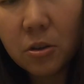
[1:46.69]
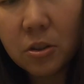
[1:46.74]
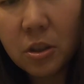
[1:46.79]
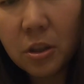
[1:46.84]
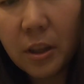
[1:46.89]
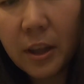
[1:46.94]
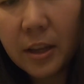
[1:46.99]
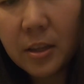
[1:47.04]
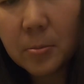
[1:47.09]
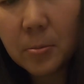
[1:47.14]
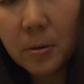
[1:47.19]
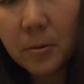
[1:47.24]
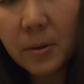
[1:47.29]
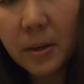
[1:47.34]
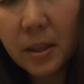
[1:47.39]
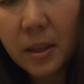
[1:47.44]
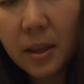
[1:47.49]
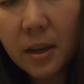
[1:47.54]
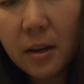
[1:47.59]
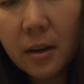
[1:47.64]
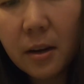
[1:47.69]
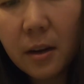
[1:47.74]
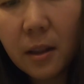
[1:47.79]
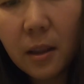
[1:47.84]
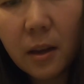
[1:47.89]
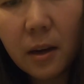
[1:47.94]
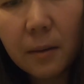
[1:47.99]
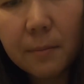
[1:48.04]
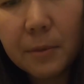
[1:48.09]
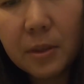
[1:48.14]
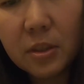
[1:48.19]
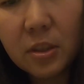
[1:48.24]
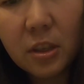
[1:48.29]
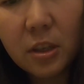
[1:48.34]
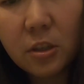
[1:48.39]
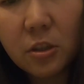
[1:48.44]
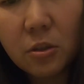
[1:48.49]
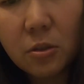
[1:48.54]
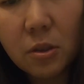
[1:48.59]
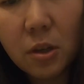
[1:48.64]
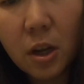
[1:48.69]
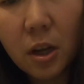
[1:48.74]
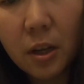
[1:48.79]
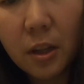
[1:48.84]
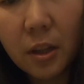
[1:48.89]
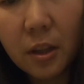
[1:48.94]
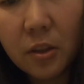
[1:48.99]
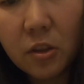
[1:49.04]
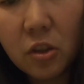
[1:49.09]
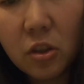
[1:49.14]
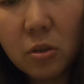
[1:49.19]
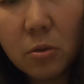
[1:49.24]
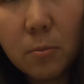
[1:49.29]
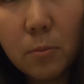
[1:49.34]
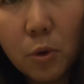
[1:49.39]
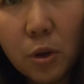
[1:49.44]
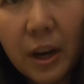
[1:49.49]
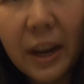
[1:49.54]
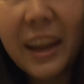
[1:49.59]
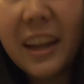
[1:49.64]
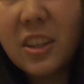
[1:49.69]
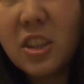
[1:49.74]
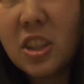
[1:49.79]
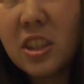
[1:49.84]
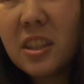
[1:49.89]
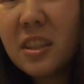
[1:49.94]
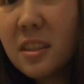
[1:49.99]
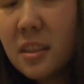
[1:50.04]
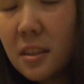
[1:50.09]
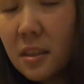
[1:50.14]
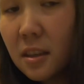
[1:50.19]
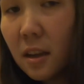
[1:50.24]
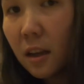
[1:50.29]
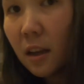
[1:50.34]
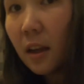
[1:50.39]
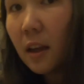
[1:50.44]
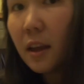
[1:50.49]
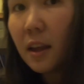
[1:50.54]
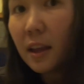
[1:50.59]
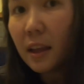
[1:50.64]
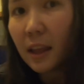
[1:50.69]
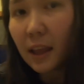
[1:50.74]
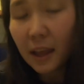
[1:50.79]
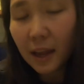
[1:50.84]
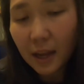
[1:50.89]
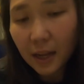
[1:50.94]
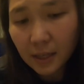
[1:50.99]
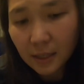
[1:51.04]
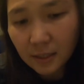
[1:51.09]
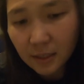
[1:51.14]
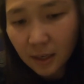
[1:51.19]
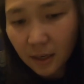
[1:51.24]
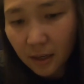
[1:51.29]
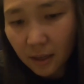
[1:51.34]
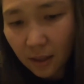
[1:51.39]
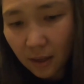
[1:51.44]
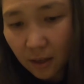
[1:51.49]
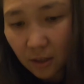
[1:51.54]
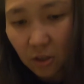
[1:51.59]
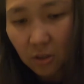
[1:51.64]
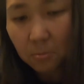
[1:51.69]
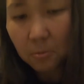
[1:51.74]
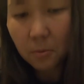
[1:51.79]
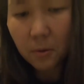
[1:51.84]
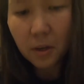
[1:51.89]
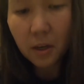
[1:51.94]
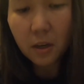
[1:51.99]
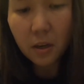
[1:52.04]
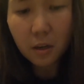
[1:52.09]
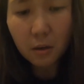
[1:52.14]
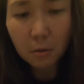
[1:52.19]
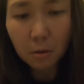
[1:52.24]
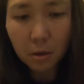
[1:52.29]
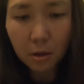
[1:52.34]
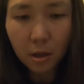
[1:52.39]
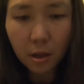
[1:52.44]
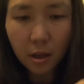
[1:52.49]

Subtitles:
So that spot right there, and then I'm just going to do it on 2 more edges, and then it should be ready to go.